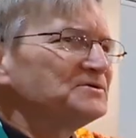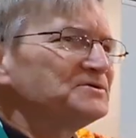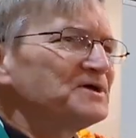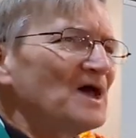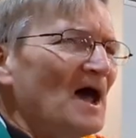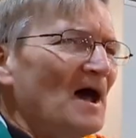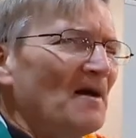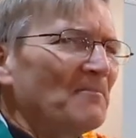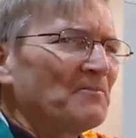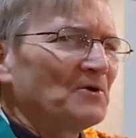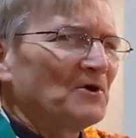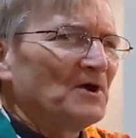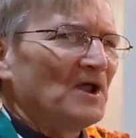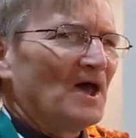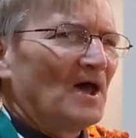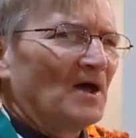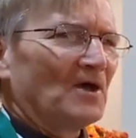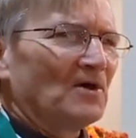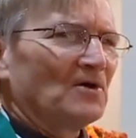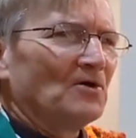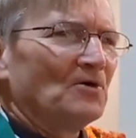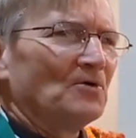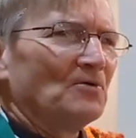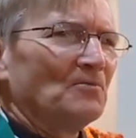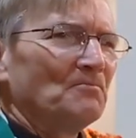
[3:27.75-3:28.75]
tabernacle.
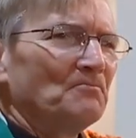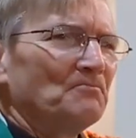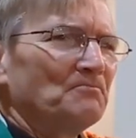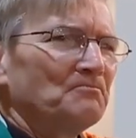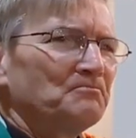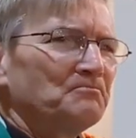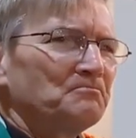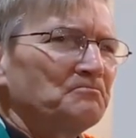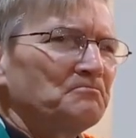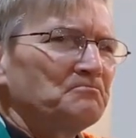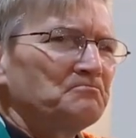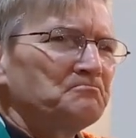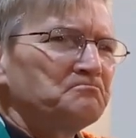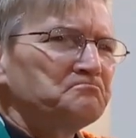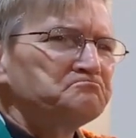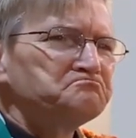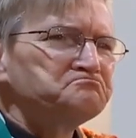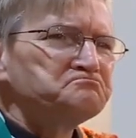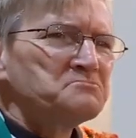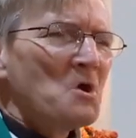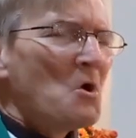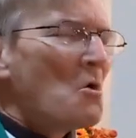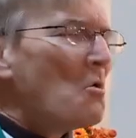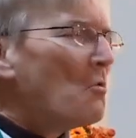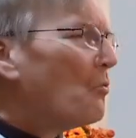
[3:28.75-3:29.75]

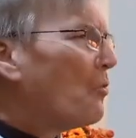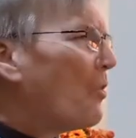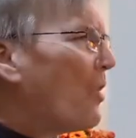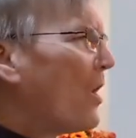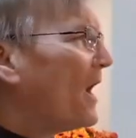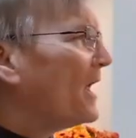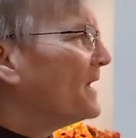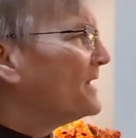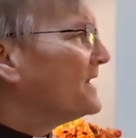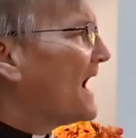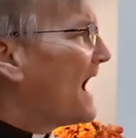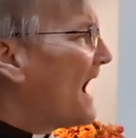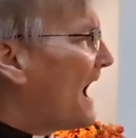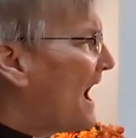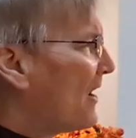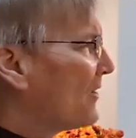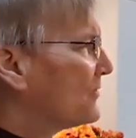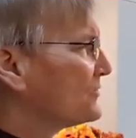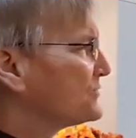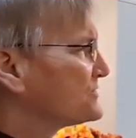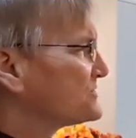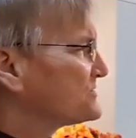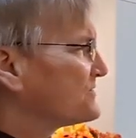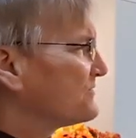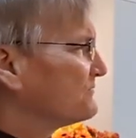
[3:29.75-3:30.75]
One
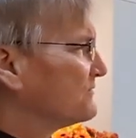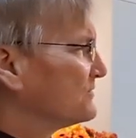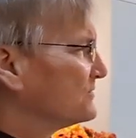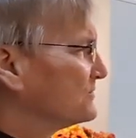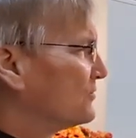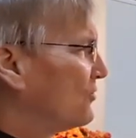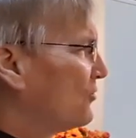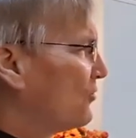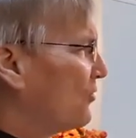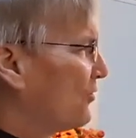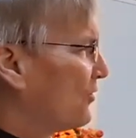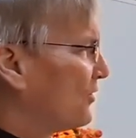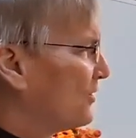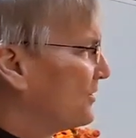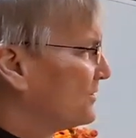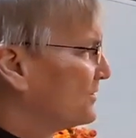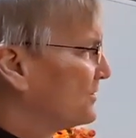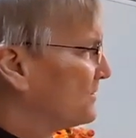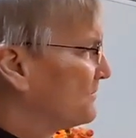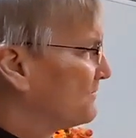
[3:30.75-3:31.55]
house of the Lord.